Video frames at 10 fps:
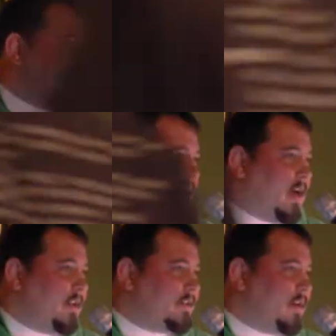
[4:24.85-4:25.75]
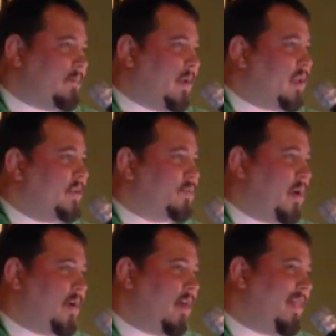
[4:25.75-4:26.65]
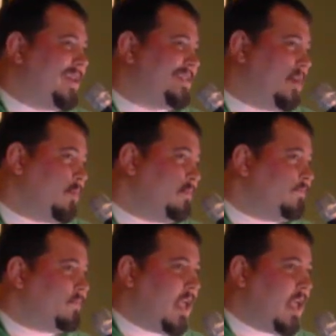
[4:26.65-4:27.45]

It was something that kind of started making its way around last summer,